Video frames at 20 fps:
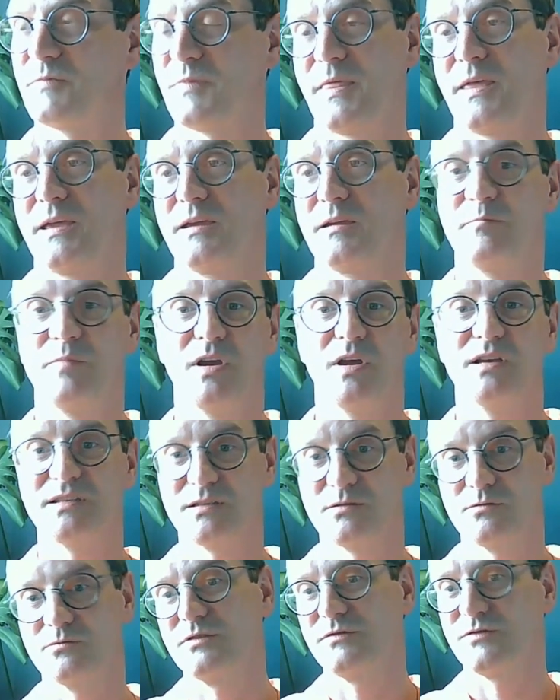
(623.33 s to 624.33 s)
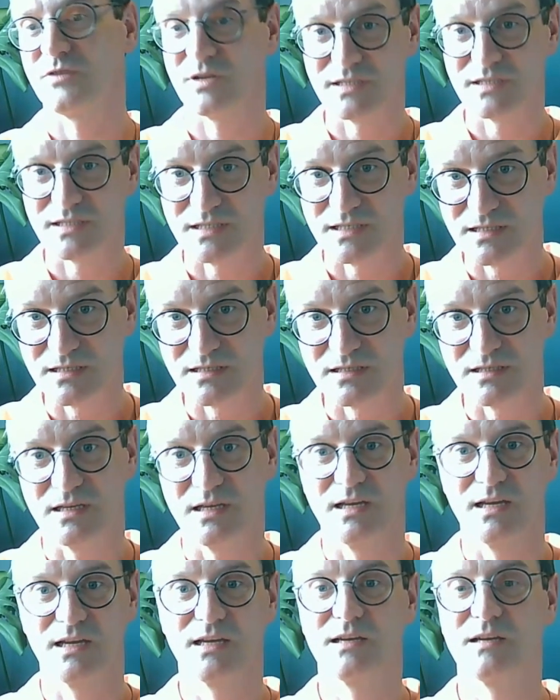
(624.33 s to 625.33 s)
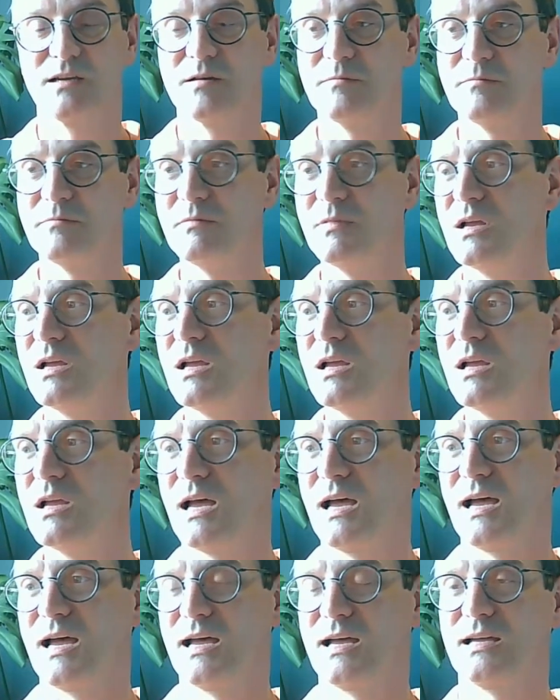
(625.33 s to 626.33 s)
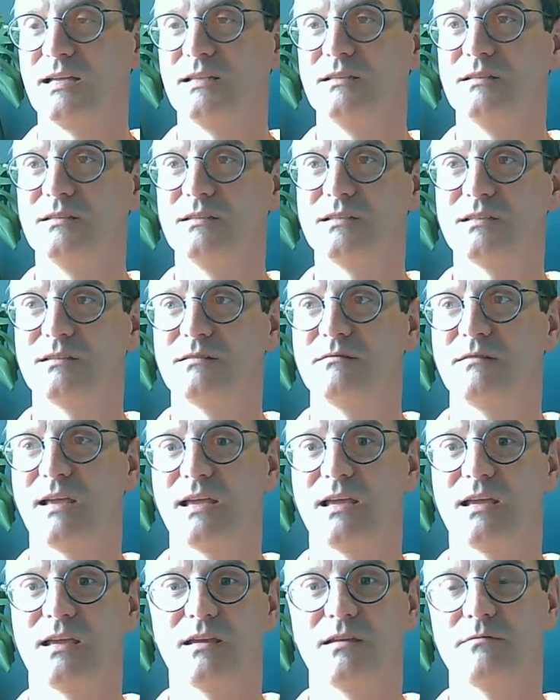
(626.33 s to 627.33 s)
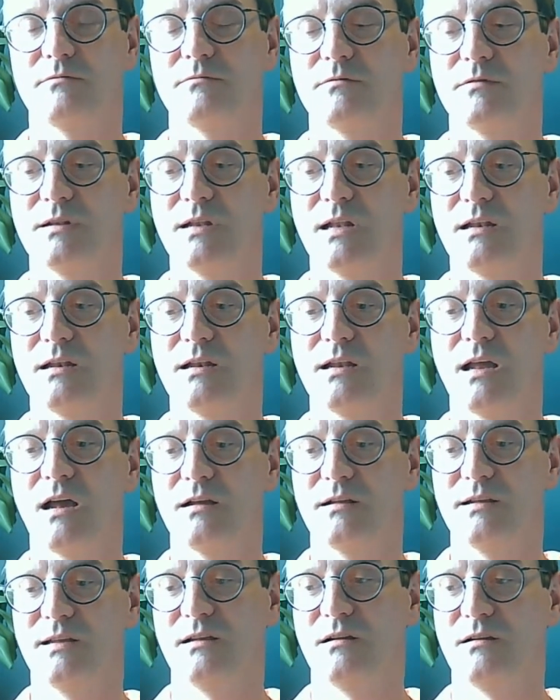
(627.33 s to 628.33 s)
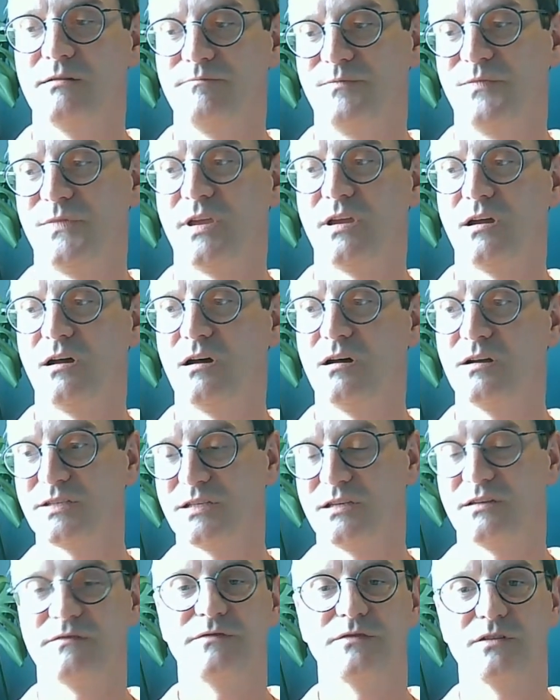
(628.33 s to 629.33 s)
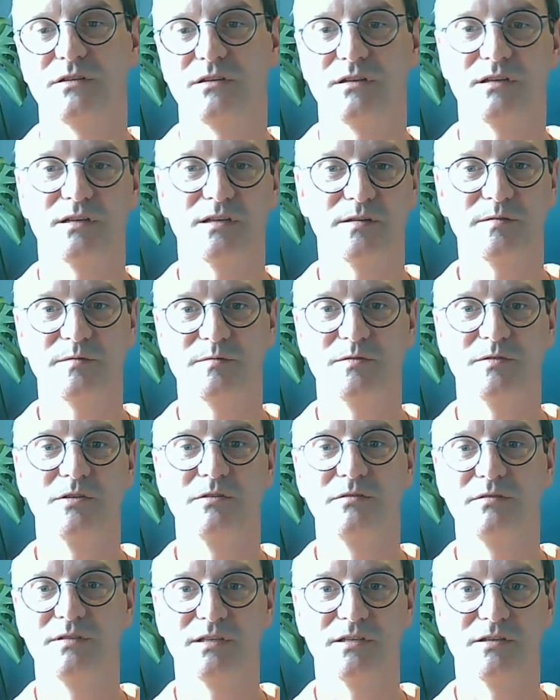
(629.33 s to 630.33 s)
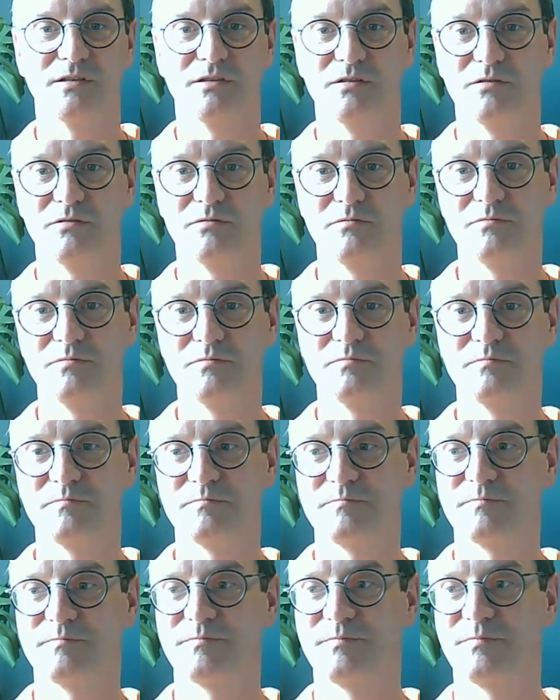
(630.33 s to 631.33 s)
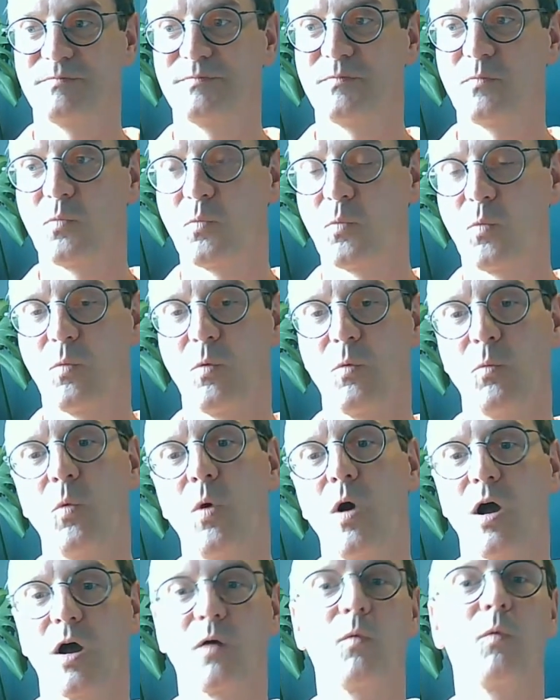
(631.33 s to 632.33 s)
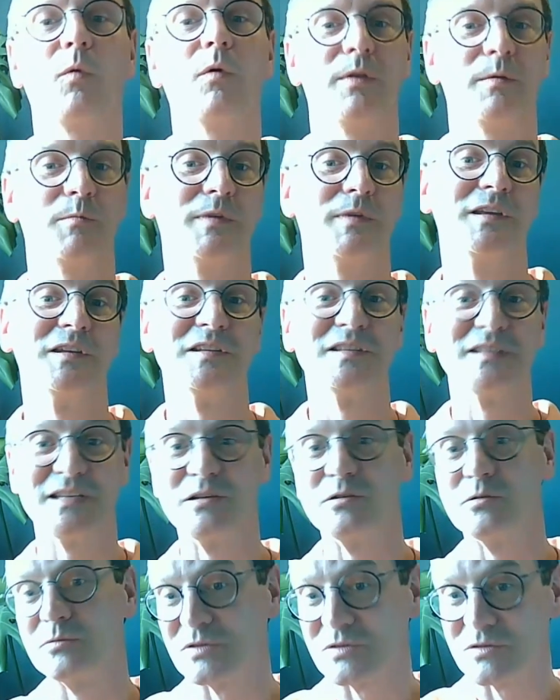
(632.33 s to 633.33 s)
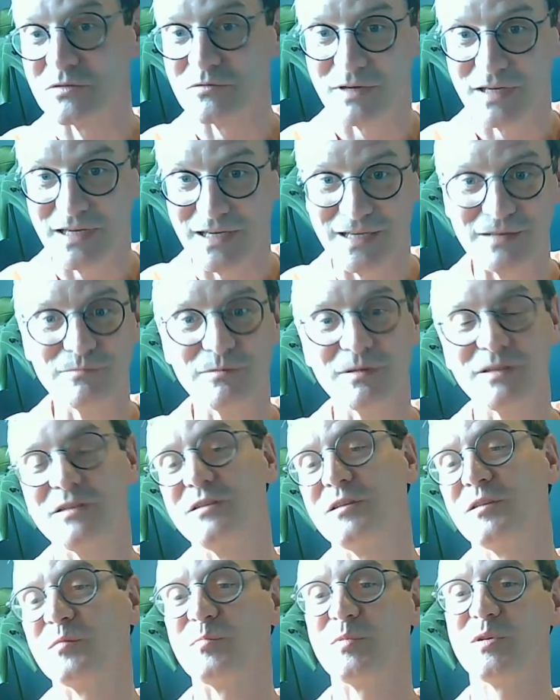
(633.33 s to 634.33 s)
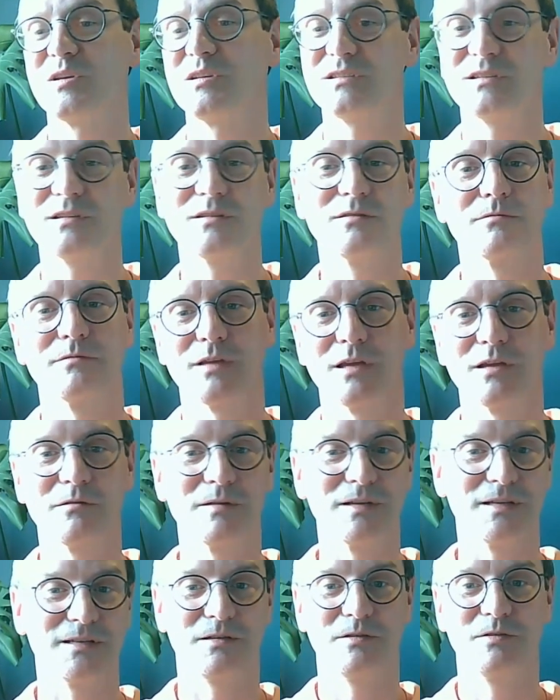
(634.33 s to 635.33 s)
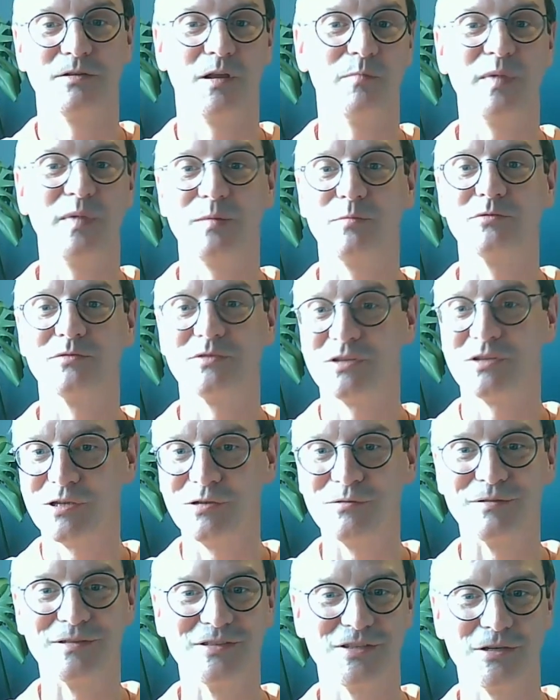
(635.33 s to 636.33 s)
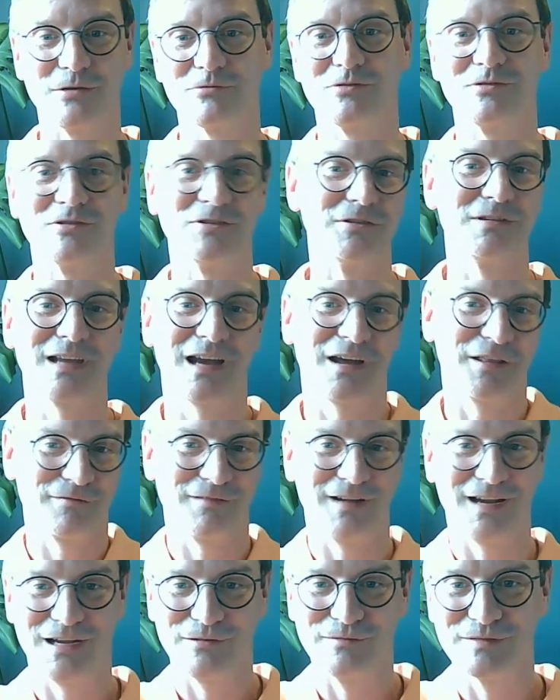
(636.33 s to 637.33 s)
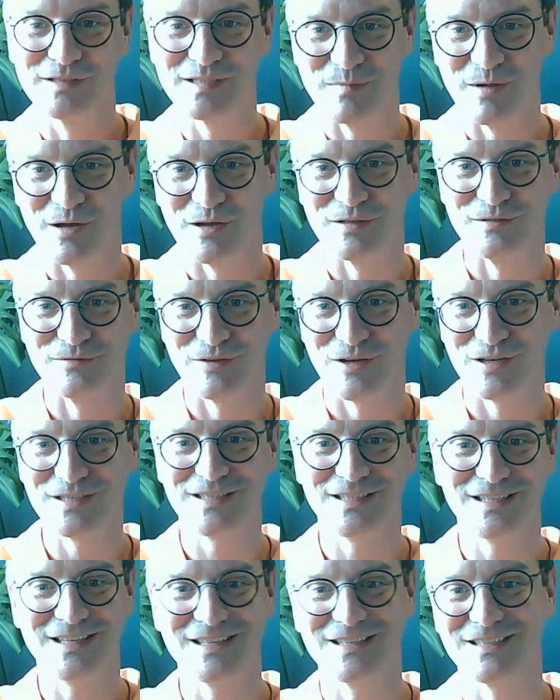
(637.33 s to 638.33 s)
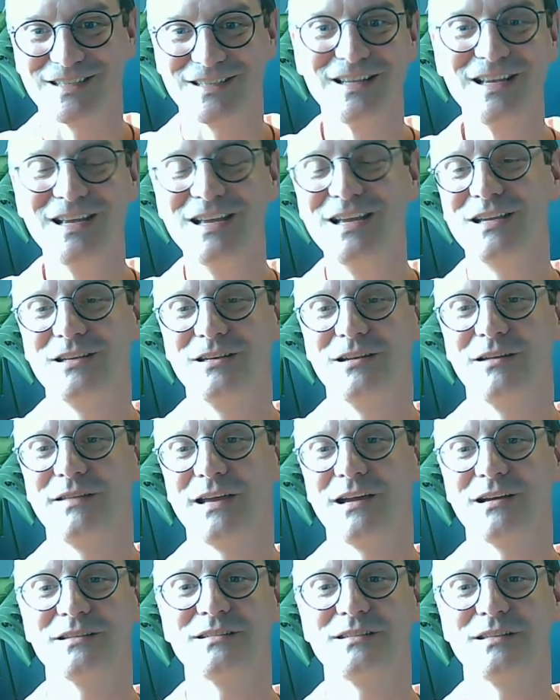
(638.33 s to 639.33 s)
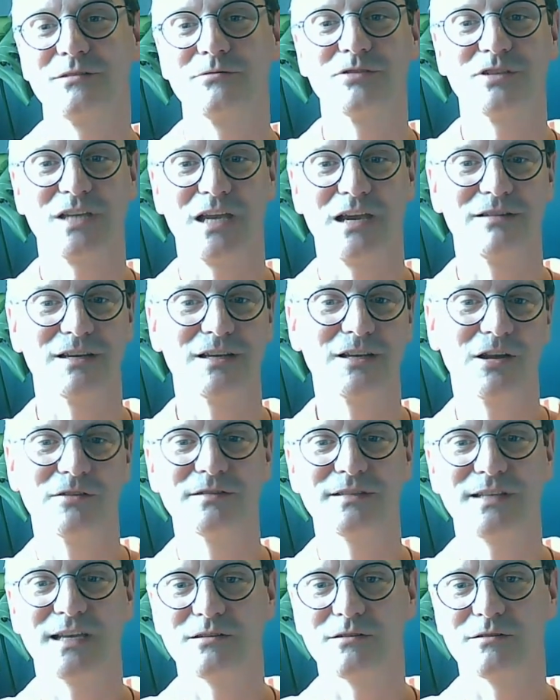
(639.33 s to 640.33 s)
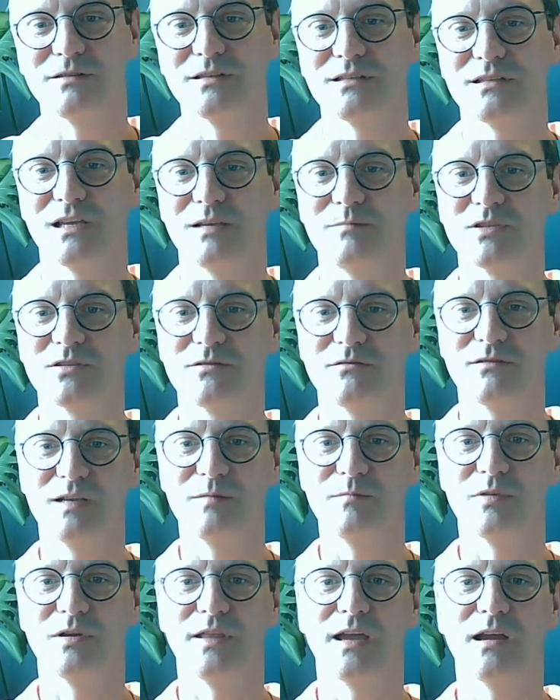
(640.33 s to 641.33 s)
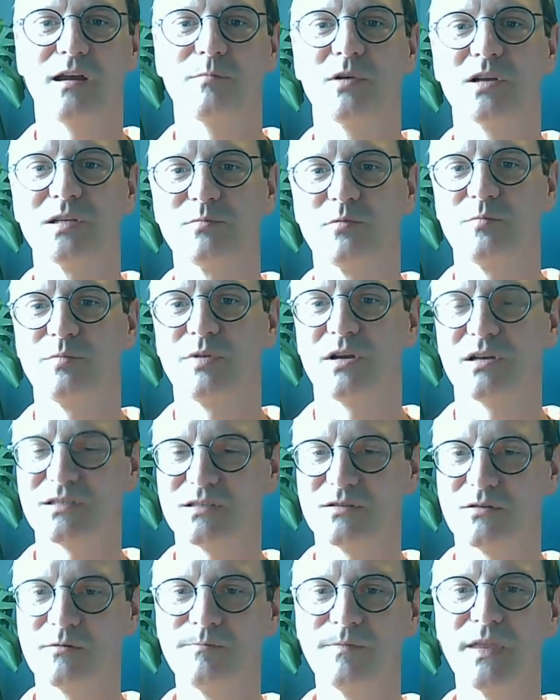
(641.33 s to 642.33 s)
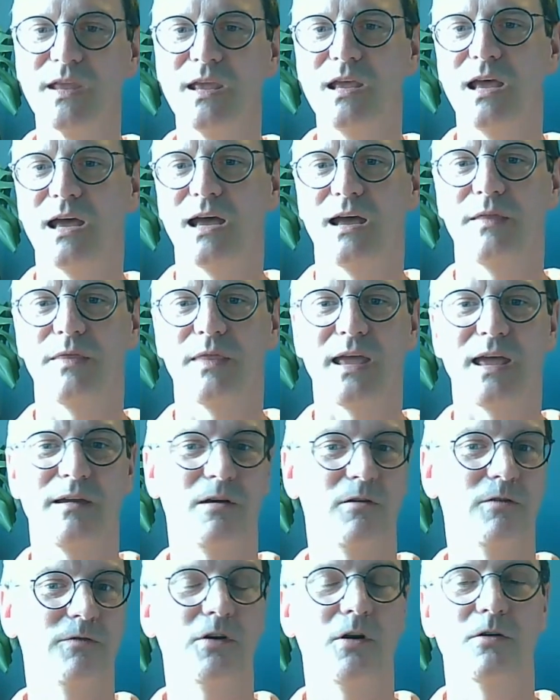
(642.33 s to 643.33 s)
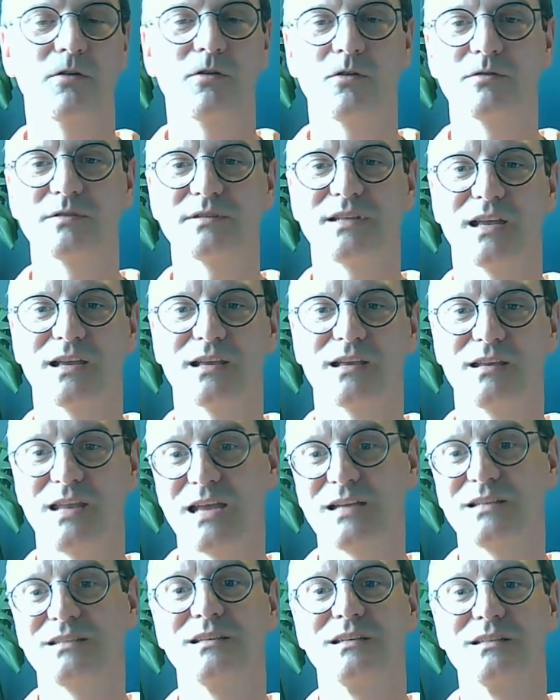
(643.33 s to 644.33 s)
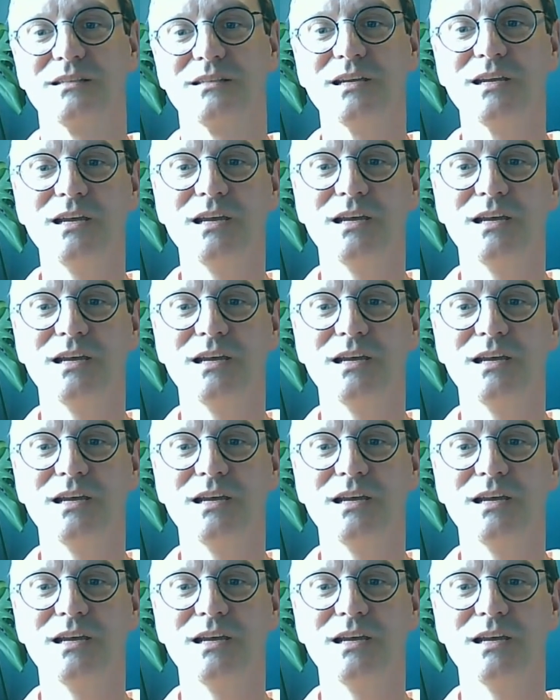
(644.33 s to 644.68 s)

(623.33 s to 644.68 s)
they're personal devices, and they're harder for you to work within a single screen with another person, although people do, and children do gather around smart devices, and they are still sharing content on the same screen, but they are much more personal, and they're of course they're connected.